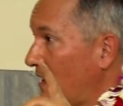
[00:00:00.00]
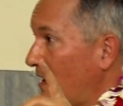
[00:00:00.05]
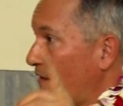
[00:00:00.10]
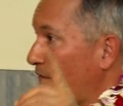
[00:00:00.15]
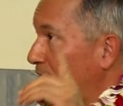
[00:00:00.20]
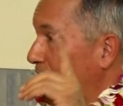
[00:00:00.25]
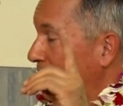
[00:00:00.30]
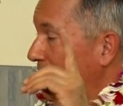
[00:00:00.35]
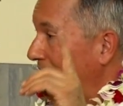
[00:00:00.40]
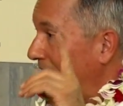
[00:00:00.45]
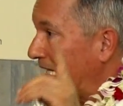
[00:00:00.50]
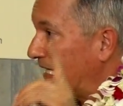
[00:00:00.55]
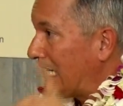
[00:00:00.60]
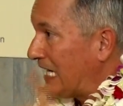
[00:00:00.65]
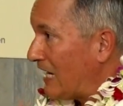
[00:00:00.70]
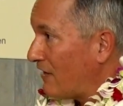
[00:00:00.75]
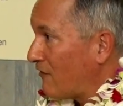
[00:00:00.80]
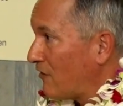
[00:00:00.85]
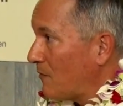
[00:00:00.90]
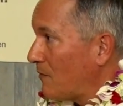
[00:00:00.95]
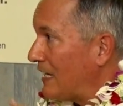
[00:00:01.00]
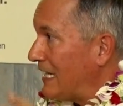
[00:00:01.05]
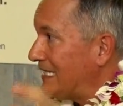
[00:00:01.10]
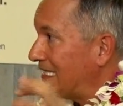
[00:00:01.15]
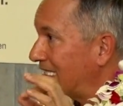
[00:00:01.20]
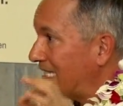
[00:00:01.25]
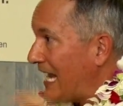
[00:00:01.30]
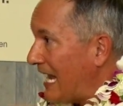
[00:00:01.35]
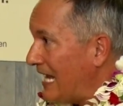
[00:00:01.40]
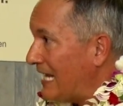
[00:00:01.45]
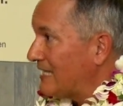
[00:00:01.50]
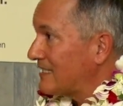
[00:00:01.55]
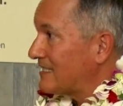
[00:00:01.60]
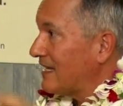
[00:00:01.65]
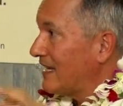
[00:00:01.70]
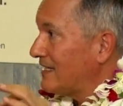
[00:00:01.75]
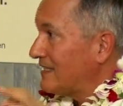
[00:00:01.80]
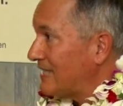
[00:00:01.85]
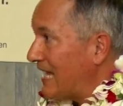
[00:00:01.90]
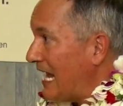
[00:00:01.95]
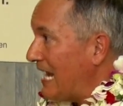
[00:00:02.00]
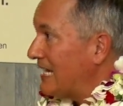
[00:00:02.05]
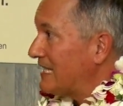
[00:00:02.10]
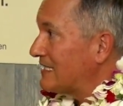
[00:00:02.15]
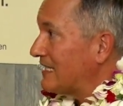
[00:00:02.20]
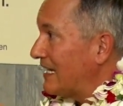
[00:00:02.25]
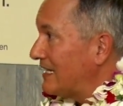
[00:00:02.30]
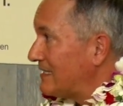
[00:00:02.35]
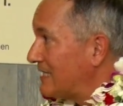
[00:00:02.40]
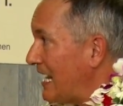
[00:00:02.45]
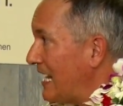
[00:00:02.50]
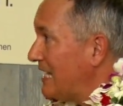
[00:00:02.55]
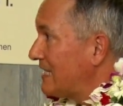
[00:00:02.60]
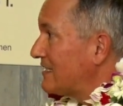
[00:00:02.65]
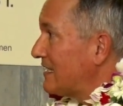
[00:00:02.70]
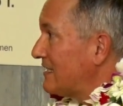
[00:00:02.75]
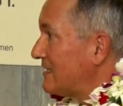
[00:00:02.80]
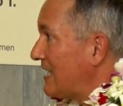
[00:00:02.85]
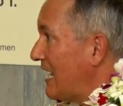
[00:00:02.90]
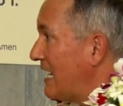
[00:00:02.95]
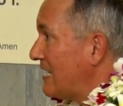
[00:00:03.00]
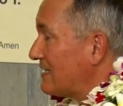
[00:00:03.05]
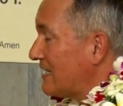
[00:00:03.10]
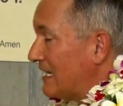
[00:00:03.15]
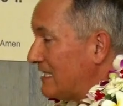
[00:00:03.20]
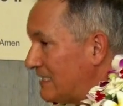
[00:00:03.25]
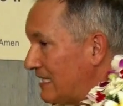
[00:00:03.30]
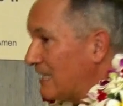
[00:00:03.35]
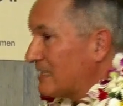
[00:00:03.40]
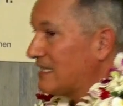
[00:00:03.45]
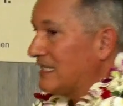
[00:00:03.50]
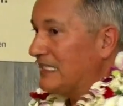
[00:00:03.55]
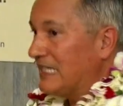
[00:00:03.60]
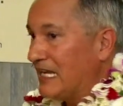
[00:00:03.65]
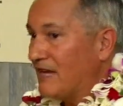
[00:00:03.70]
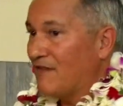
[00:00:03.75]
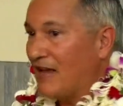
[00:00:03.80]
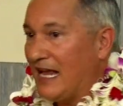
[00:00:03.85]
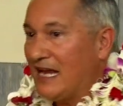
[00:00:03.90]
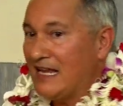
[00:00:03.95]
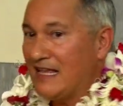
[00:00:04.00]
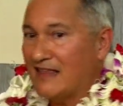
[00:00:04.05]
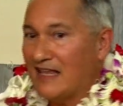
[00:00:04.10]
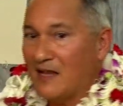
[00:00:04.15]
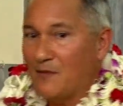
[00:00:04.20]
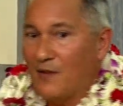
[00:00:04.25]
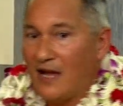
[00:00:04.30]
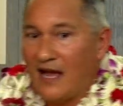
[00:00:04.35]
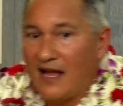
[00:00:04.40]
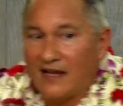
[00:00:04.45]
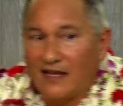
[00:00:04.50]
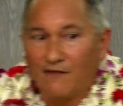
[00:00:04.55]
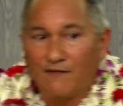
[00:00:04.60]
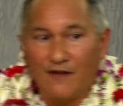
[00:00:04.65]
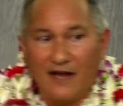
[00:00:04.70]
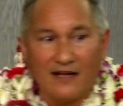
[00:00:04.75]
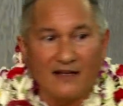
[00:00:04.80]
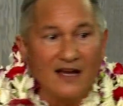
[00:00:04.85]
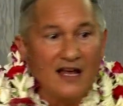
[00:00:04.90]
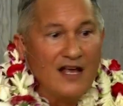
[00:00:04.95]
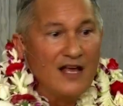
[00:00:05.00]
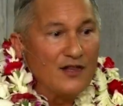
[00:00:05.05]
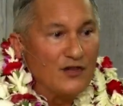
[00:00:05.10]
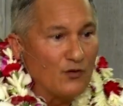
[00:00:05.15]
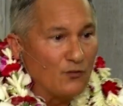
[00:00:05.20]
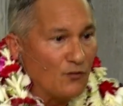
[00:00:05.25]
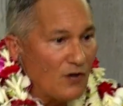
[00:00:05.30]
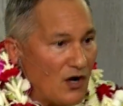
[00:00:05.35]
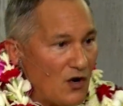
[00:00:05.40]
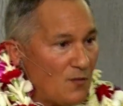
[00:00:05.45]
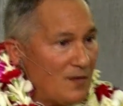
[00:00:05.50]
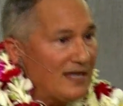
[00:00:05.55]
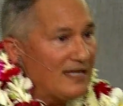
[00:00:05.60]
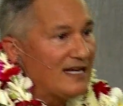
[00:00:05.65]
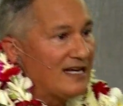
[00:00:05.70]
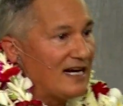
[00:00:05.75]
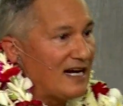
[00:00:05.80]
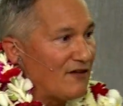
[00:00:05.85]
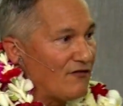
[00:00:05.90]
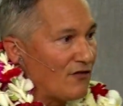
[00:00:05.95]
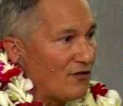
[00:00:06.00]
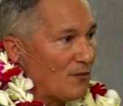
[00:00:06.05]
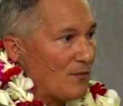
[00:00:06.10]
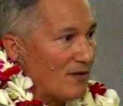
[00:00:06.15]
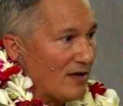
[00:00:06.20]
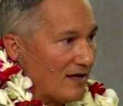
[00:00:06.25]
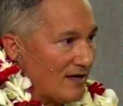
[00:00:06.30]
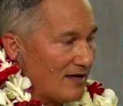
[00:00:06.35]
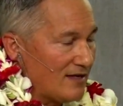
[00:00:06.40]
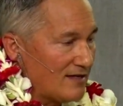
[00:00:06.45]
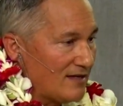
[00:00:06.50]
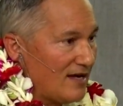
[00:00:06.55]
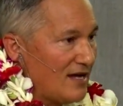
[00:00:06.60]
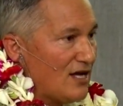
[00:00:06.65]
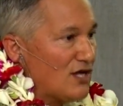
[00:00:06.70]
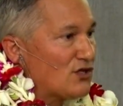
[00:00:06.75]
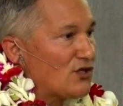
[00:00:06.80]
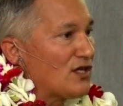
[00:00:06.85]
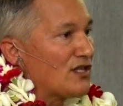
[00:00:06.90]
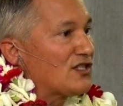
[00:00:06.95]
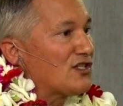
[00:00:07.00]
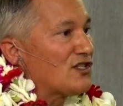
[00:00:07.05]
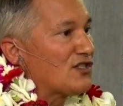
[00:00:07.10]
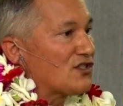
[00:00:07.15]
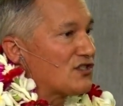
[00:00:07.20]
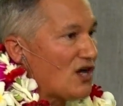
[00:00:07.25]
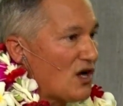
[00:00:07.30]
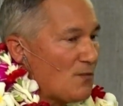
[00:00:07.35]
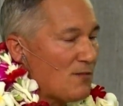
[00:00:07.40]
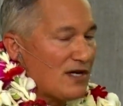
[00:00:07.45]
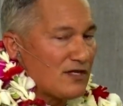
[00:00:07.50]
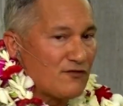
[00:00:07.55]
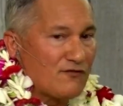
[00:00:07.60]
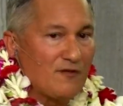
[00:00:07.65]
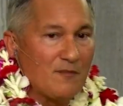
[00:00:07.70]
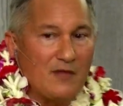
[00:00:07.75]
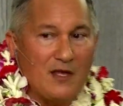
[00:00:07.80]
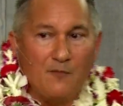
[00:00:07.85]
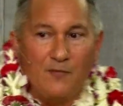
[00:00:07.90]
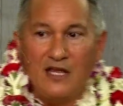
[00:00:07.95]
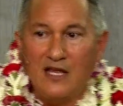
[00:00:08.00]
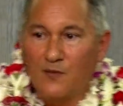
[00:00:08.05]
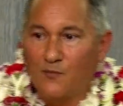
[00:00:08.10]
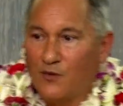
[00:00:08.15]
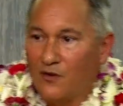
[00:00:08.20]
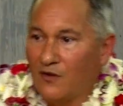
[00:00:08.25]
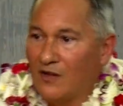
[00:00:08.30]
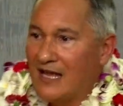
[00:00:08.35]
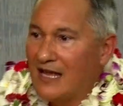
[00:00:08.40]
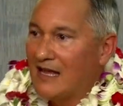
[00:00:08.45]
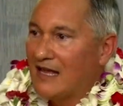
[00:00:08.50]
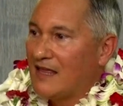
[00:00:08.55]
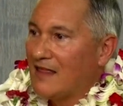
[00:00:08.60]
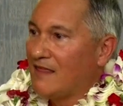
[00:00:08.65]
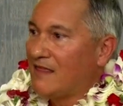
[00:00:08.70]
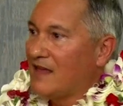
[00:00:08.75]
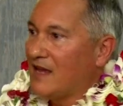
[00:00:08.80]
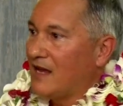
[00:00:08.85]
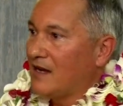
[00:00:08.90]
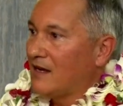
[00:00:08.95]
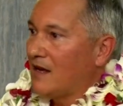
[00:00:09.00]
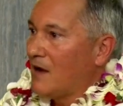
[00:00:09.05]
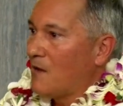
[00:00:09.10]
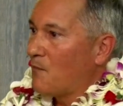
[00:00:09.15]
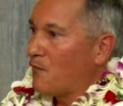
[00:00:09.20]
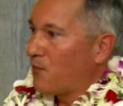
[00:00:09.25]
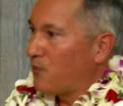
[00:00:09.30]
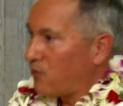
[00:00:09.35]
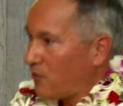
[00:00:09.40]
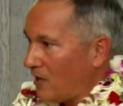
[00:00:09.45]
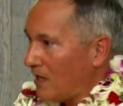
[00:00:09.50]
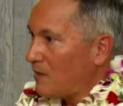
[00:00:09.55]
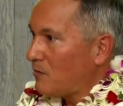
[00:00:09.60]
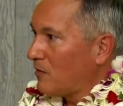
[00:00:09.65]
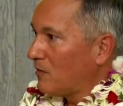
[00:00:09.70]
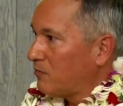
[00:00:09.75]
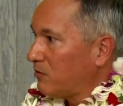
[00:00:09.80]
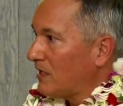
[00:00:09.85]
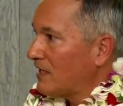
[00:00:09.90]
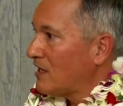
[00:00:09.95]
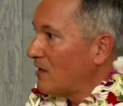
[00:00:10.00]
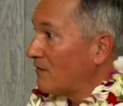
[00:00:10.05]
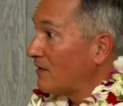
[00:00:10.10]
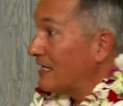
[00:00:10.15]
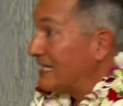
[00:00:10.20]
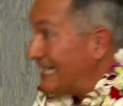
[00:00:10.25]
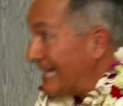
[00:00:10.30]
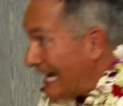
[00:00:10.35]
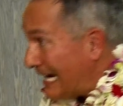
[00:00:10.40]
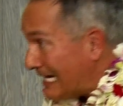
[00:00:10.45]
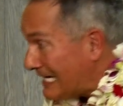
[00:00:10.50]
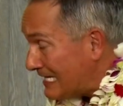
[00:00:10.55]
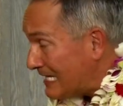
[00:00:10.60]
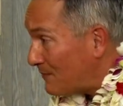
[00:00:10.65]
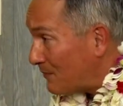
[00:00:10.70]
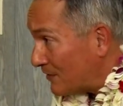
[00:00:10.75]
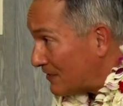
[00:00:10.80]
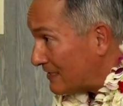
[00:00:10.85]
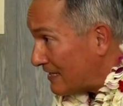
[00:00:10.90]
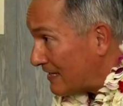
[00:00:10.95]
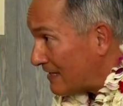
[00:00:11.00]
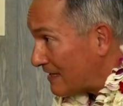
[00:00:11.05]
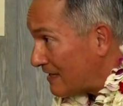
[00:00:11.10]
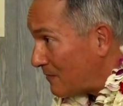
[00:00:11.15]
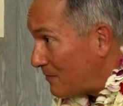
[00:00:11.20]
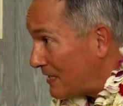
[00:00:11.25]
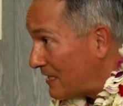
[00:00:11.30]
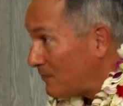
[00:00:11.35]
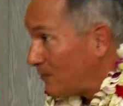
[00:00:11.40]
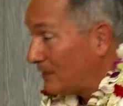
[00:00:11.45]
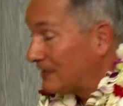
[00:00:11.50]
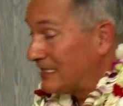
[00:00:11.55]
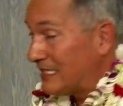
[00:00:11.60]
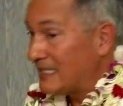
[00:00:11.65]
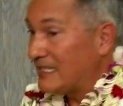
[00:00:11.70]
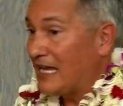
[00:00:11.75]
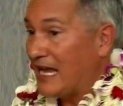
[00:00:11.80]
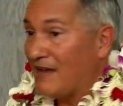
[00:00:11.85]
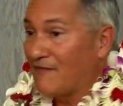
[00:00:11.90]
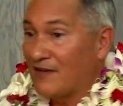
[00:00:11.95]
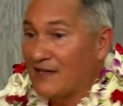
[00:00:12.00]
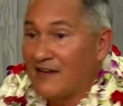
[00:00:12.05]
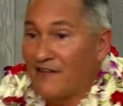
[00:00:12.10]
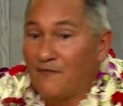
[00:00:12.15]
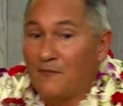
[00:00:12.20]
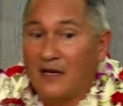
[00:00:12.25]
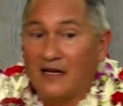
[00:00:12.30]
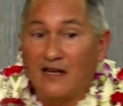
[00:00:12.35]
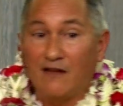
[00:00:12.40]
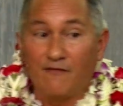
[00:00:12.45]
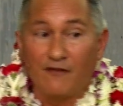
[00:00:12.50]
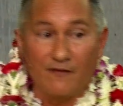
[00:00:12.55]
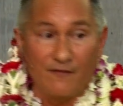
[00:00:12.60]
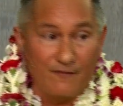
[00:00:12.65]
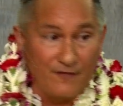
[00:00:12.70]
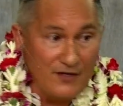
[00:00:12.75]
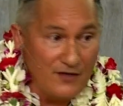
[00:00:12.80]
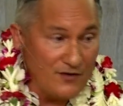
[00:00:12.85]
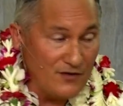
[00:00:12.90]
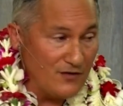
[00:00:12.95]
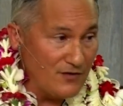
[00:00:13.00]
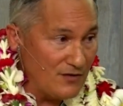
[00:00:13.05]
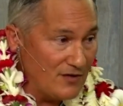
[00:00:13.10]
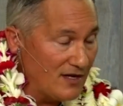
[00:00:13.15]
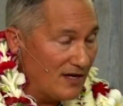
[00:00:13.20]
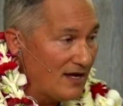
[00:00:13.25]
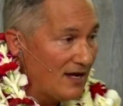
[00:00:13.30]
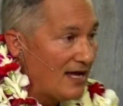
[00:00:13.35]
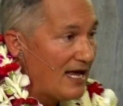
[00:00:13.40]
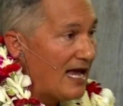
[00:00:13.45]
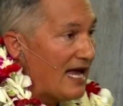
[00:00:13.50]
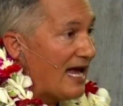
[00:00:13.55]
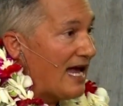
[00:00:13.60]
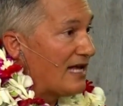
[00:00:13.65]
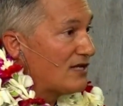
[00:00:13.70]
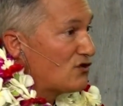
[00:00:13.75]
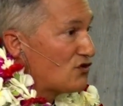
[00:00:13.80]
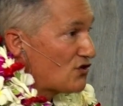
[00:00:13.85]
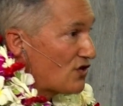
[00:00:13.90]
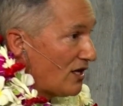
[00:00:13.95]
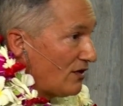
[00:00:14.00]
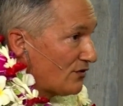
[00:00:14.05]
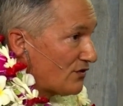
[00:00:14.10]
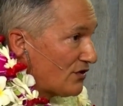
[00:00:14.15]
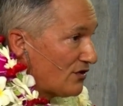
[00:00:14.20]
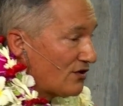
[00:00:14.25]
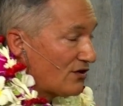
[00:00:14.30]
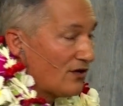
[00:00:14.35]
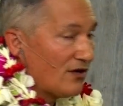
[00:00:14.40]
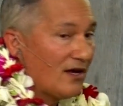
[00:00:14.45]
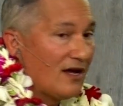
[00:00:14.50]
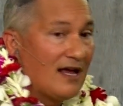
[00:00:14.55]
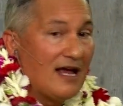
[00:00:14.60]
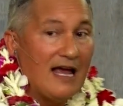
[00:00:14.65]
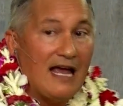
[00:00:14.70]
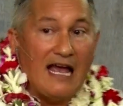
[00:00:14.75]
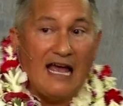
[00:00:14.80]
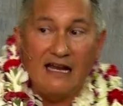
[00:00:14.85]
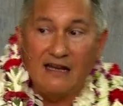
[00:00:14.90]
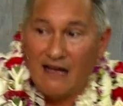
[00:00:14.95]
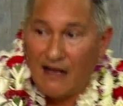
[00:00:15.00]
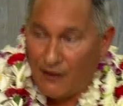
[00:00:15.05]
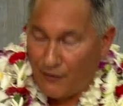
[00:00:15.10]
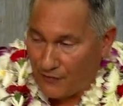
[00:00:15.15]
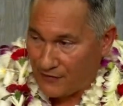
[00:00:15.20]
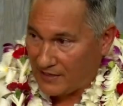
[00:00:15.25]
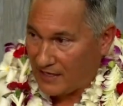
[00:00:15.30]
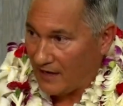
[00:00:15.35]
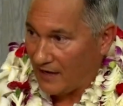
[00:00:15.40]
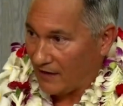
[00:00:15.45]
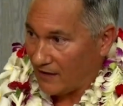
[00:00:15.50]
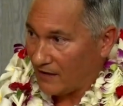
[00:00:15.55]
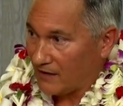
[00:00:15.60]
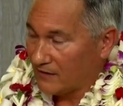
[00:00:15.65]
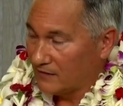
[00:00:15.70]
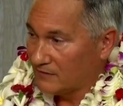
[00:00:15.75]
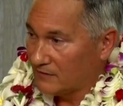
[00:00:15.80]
For that government takes and takes and takes and takes and doesn't give anything back. In fact, the Roman government took so much from the people that probably over 90% of the people didn't have enough money for food and shelter and health care.